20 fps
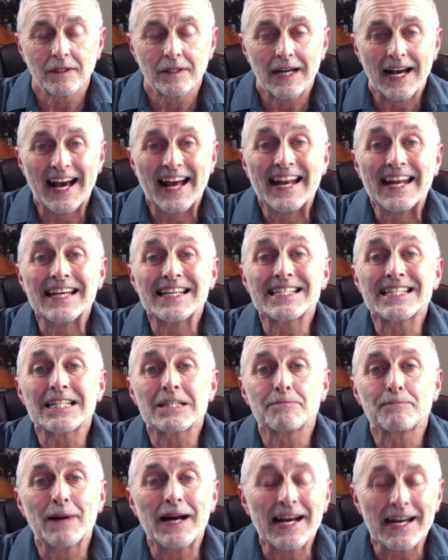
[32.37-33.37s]
and
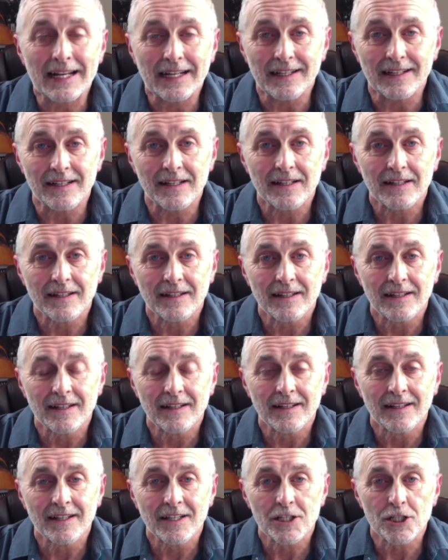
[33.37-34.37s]
expand.
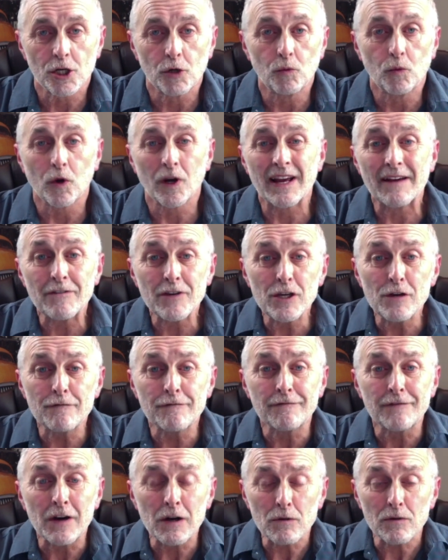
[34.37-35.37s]
So whatever you
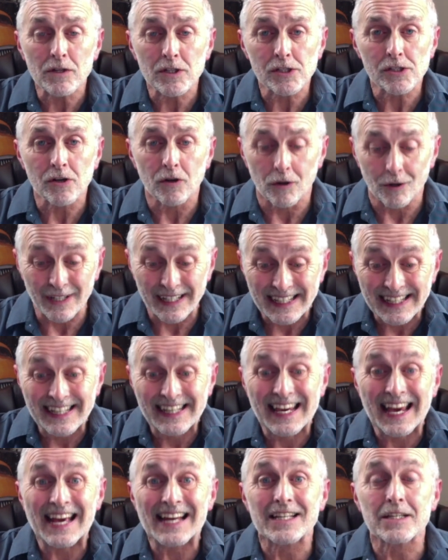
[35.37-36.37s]
focus on
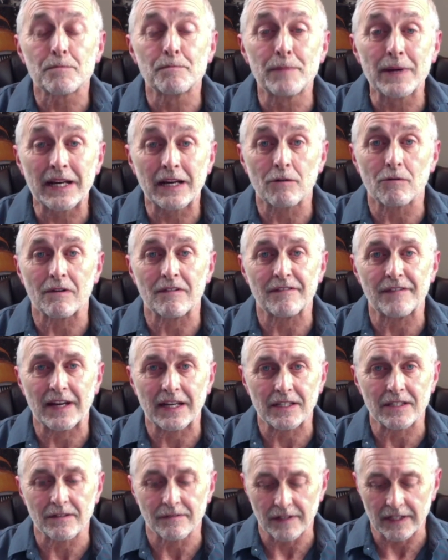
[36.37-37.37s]
gets bigger
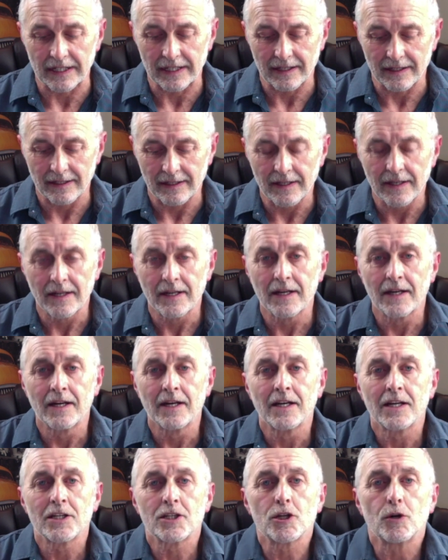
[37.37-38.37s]
effectively.
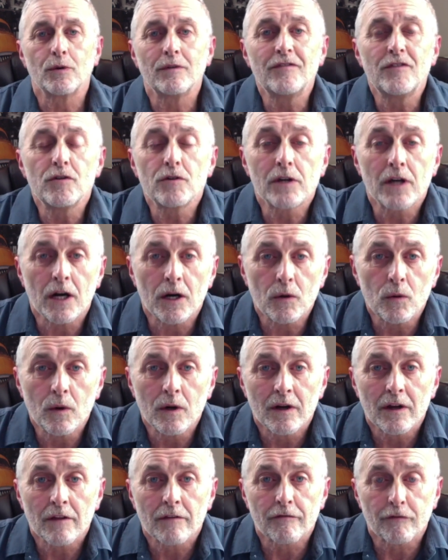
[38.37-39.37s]
So if you go
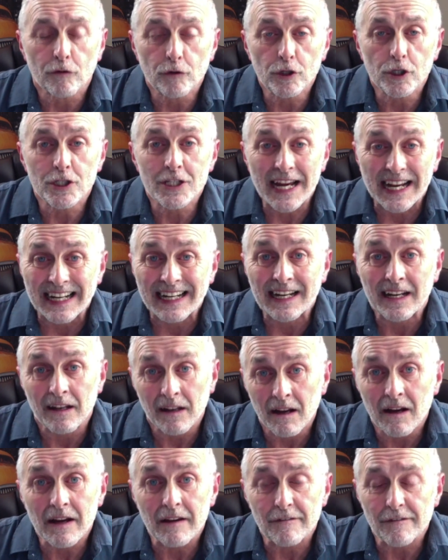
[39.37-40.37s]
through your daily
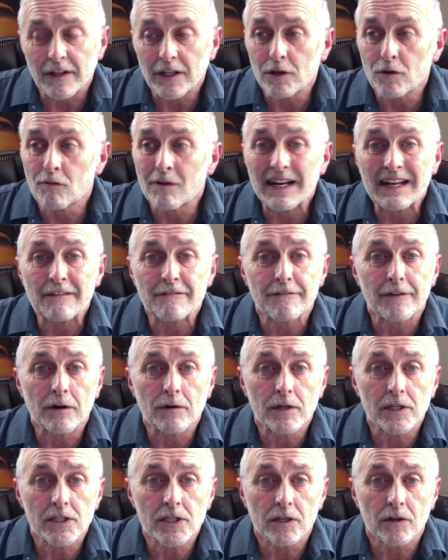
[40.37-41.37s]
life and you're really
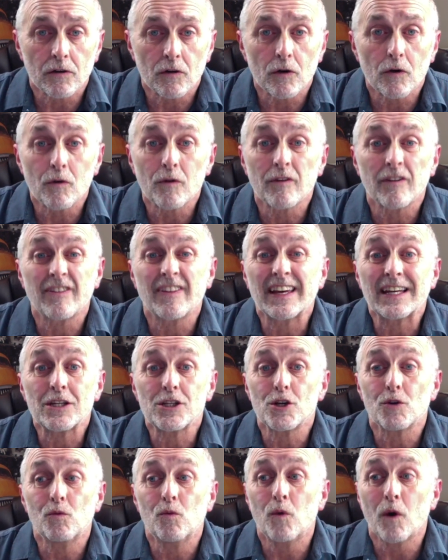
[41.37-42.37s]
focusing on all the things
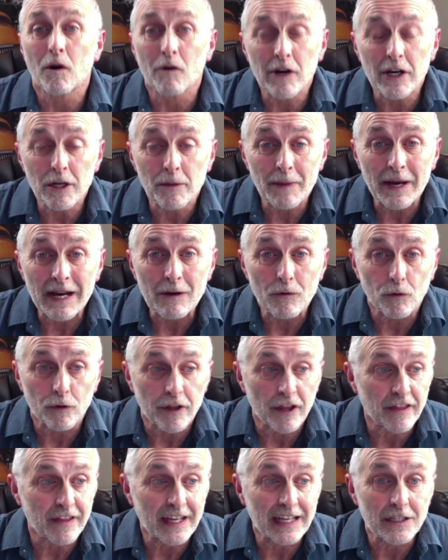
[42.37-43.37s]
you're worried about or the
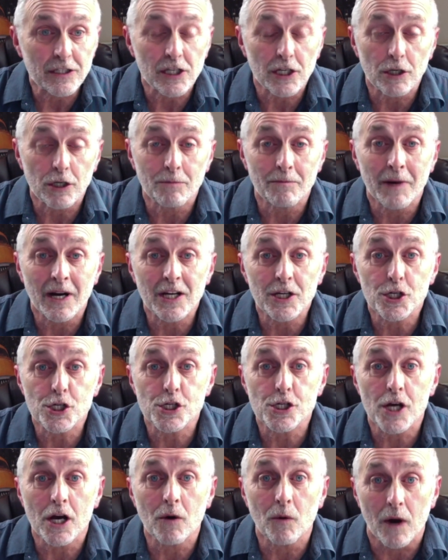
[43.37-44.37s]
things that you might
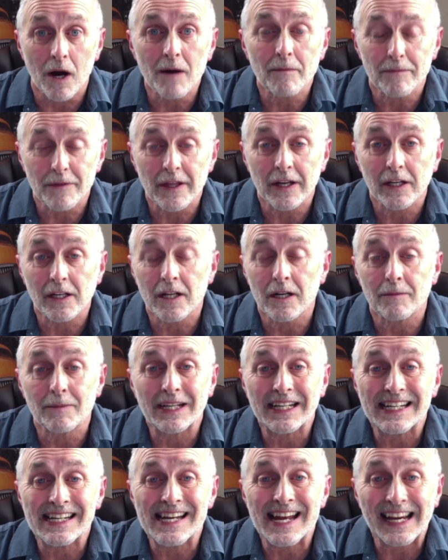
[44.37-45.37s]
show up that are going to be
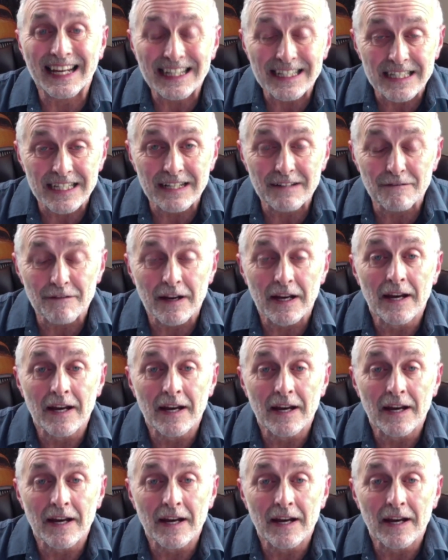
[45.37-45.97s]
negative,